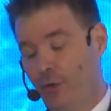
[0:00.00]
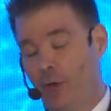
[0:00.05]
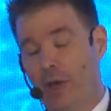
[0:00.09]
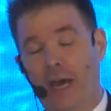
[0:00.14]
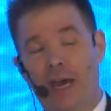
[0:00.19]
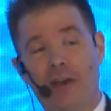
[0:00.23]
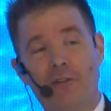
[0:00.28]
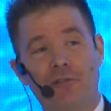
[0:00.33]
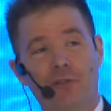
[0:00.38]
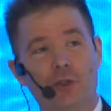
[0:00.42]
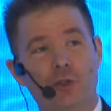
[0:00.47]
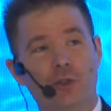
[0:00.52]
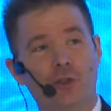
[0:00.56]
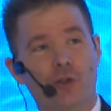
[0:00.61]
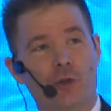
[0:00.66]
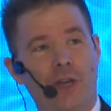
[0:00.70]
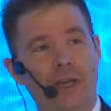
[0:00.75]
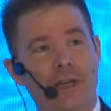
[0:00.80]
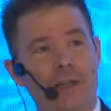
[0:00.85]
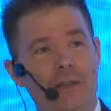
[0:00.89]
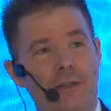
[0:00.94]
you have to
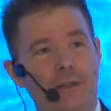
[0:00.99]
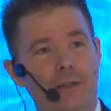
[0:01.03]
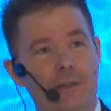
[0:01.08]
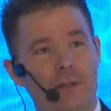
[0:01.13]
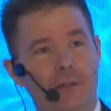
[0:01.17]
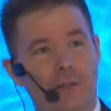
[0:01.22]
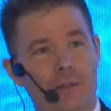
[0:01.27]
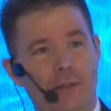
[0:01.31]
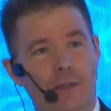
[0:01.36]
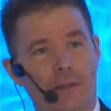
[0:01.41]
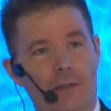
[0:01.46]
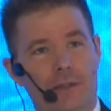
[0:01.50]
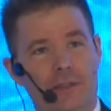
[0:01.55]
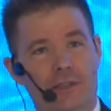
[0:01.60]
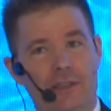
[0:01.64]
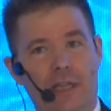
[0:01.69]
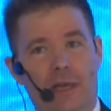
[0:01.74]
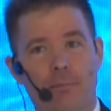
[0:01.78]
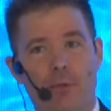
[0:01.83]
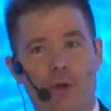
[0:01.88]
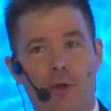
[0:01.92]
treat the
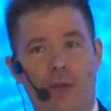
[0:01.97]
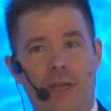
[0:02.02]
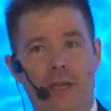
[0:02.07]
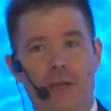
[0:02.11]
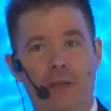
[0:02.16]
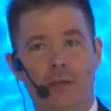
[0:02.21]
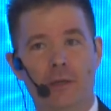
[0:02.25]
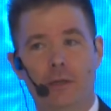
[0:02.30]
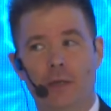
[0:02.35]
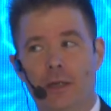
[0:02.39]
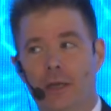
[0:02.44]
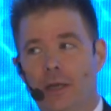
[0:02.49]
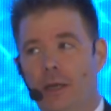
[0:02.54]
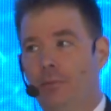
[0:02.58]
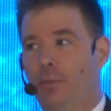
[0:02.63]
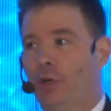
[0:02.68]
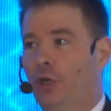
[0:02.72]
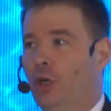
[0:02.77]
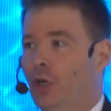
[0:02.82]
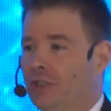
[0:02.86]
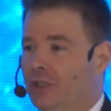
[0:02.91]
submarine
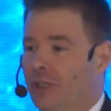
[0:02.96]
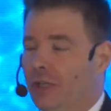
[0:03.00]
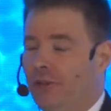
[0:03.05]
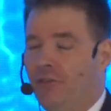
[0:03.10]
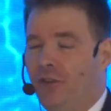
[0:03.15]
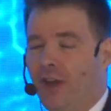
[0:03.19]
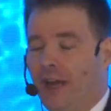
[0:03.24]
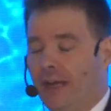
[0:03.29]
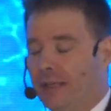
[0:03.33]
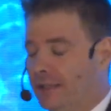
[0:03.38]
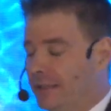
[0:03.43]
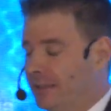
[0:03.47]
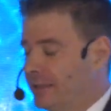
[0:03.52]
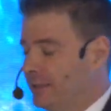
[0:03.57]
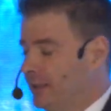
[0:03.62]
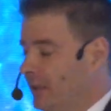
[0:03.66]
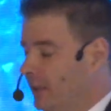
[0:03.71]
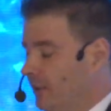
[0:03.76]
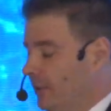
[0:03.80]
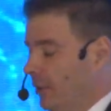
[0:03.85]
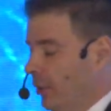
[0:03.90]
because it
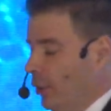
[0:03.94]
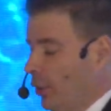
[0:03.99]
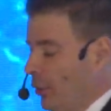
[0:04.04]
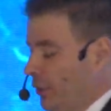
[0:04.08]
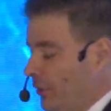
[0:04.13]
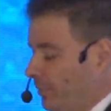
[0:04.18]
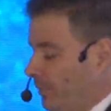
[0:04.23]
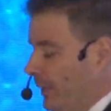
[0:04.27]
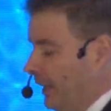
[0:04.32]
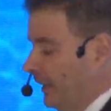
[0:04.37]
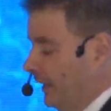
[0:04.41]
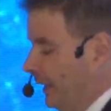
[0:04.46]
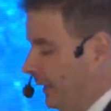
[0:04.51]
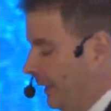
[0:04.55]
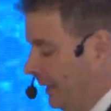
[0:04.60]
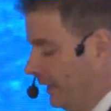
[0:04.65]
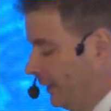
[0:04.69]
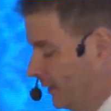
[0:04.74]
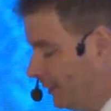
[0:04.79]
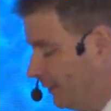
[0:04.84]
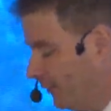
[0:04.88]
affects the Earth's
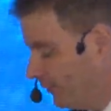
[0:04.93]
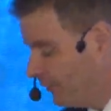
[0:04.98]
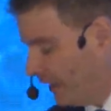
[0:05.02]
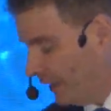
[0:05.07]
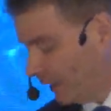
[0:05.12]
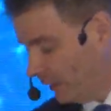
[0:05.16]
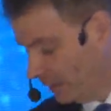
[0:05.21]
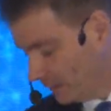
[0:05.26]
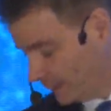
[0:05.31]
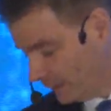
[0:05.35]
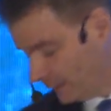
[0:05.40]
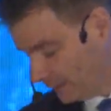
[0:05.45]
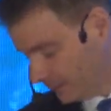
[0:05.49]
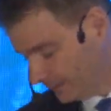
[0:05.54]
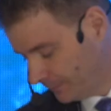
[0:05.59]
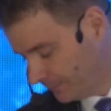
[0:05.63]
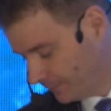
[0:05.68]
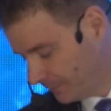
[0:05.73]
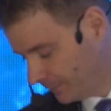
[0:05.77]
magnetic fields.